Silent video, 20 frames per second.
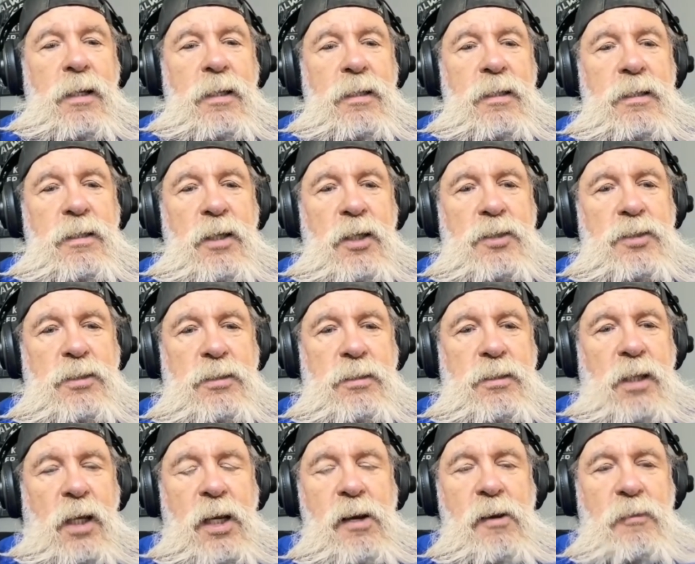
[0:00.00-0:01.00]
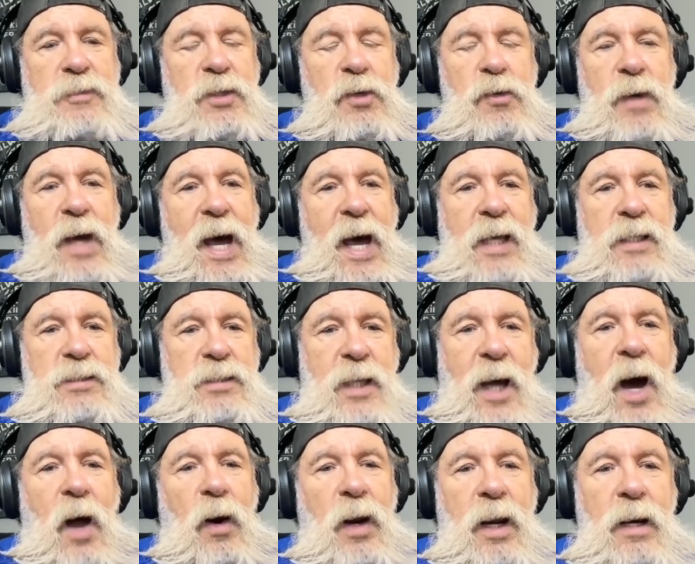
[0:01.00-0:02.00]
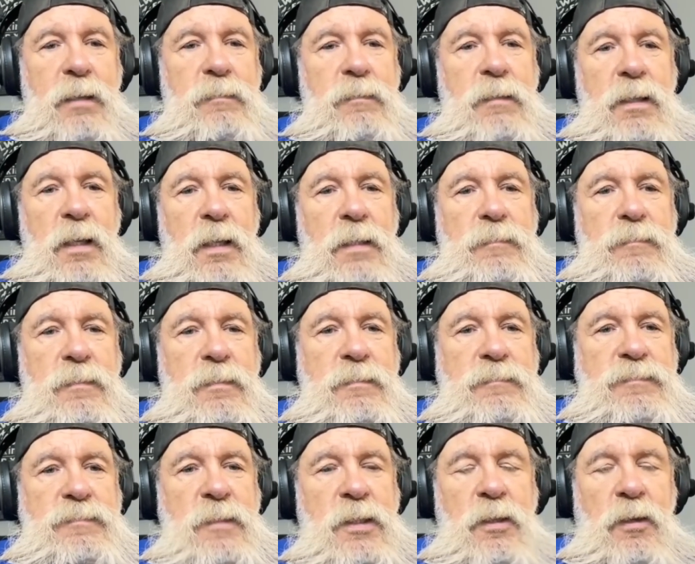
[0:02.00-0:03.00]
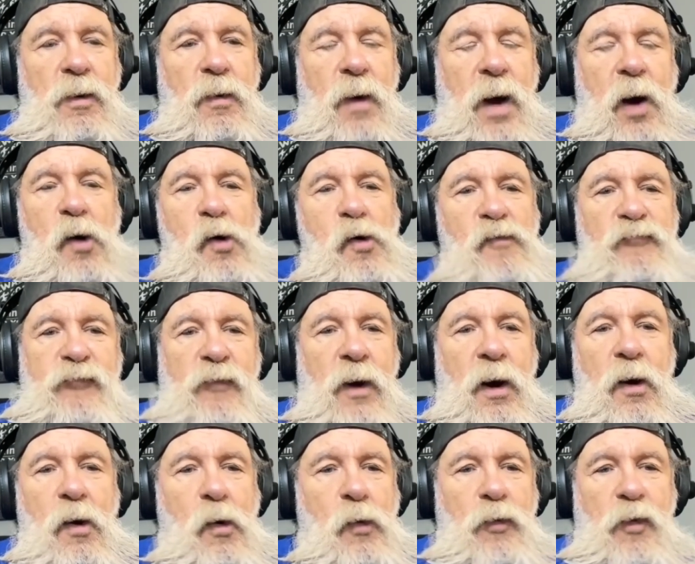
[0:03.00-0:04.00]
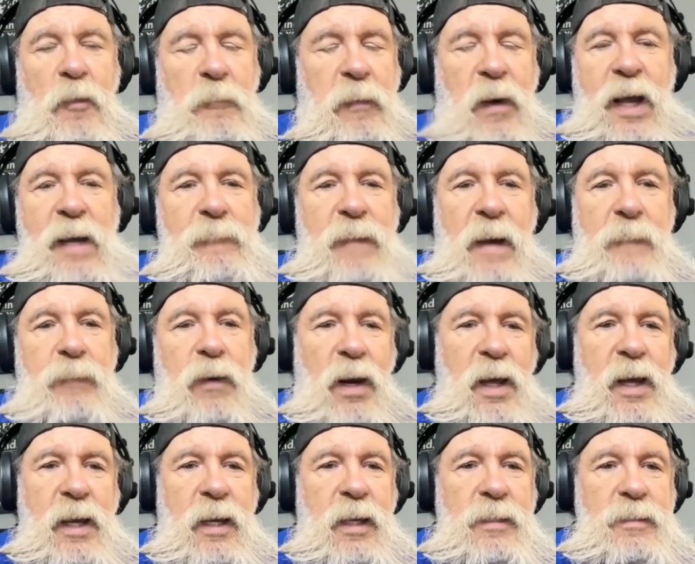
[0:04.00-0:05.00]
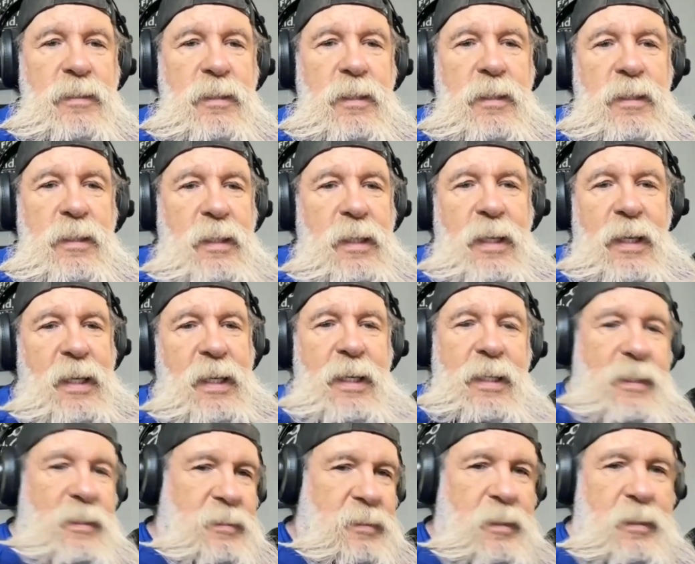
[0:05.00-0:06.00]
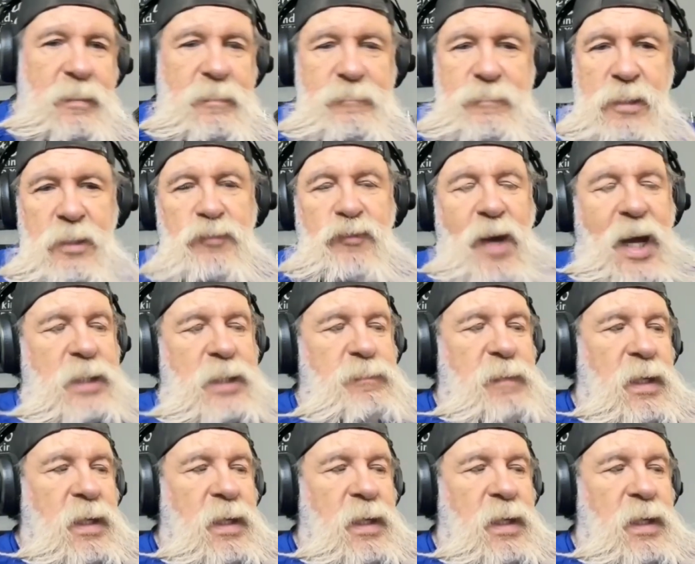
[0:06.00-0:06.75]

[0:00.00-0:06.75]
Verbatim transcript: just to hear two guys call it, you know, hold for hold or play by play. It drives me